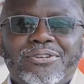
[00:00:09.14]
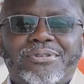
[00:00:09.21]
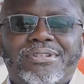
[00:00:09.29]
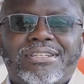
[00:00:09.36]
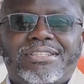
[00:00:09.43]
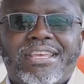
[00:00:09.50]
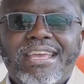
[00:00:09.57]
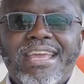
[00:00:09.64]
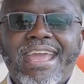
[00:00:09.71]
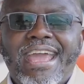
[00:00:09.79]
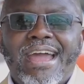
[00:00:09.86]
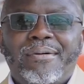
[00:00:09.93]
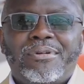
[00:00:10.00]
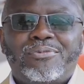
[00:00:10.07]
Tuskegee
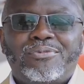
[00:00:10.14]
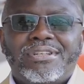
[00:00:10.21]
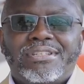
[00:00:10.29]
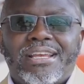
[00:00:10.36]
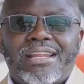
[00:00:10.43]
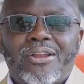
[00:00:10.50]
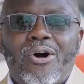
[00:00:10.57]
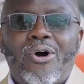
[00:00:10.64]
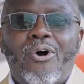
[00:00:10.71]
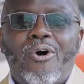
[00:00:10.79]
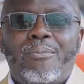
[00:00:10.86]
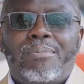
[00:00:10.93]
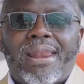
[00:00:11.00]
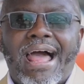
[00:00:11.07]
Airmen was an
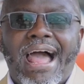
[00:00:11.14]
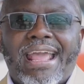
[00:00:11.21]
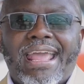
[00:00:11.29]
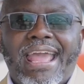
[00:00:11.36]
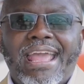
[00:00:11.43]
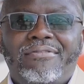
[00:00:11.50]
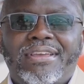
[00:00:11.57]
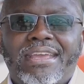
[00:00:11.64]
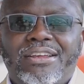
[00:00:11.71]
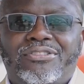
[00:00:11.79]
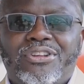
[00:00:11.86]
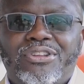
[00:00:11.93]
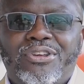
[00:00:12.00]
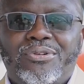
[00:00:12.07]
all-black aviation